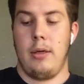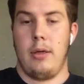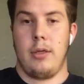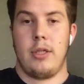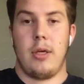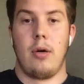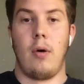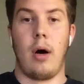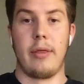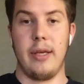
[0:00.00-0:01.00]
So,
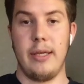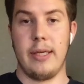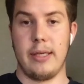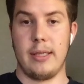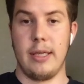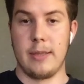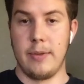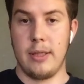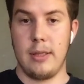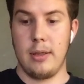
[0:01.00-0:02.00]
authentic
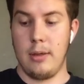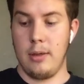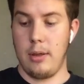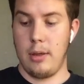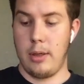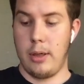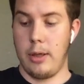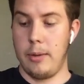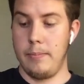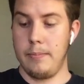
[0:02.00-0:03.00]
assessments.
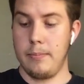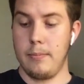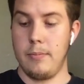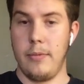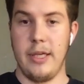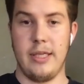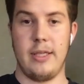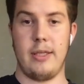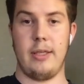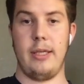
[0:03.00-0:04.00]

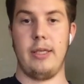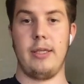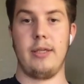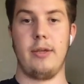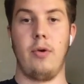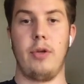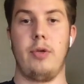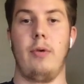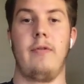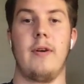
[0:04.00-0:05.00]
This is going to
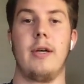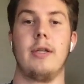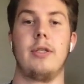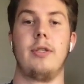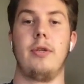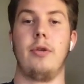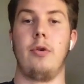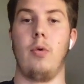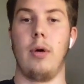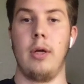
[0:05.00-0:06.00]
refer
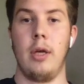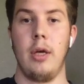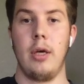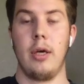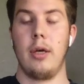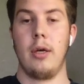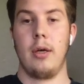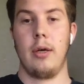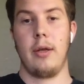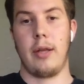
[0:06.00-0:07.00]
to
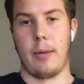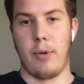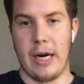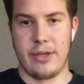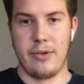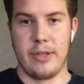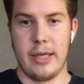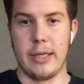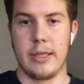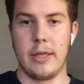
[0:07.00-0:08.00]
like a practical
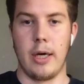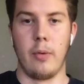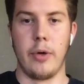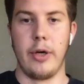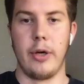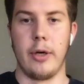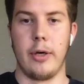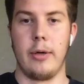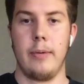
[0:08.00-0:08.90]
test when you're